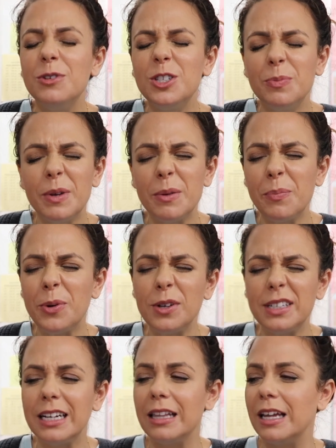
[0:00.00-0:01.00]
just being
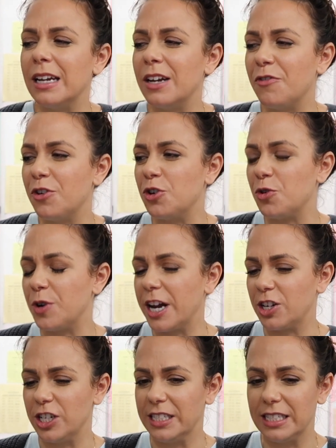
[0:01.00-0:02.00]
pulled in a lot of different
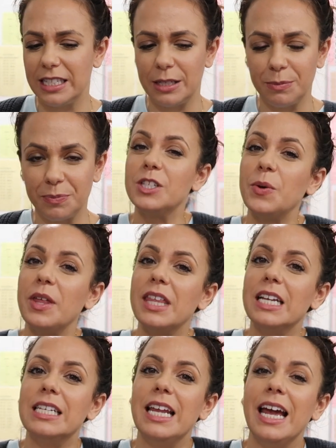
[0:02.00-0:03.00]
directions. So I
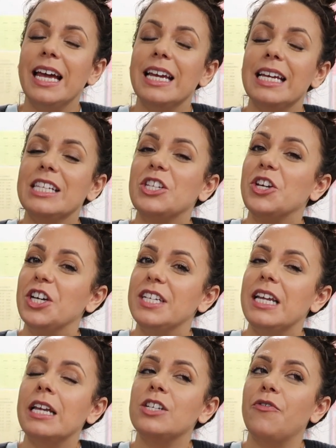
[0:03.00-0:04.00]
think today is a good
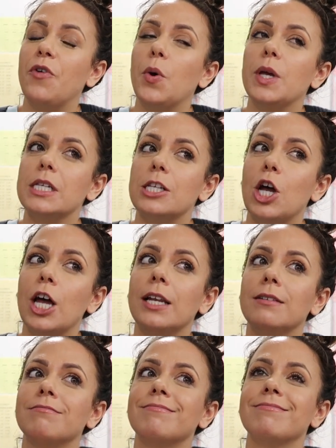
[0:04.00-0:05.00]
day to focus
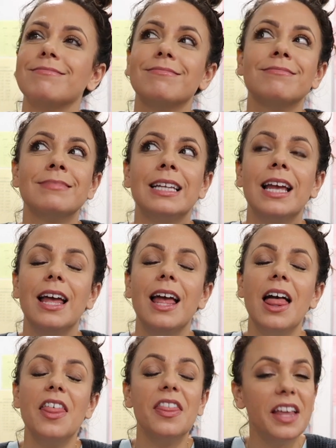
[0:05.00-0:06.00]
on
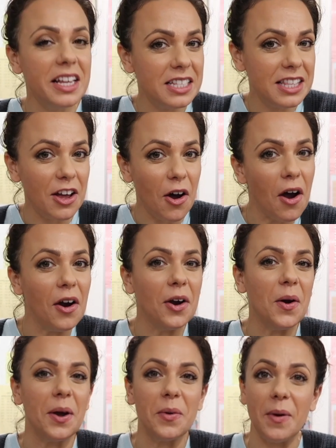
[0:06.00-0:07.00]
things that are
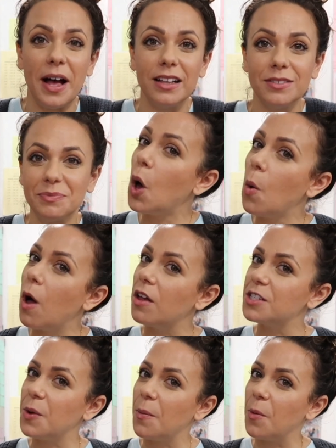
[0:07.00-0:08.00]
going well. Oh,
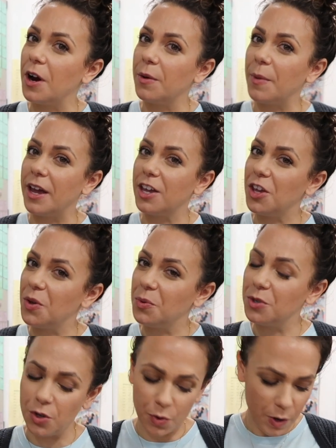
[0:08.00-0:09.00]
also I'm wearing my
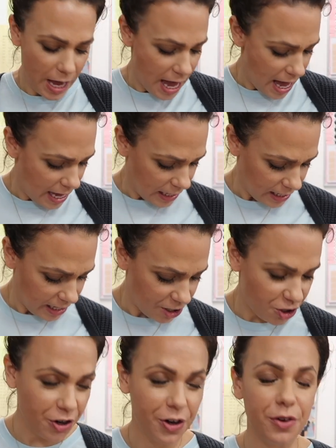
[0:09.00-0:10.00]
cute new
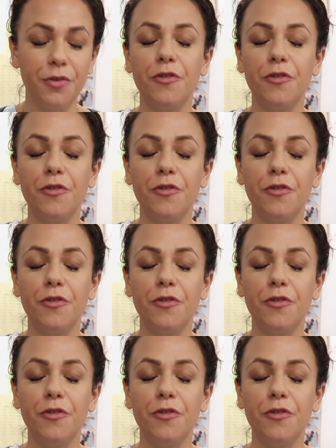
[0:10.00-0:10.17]
t-shirt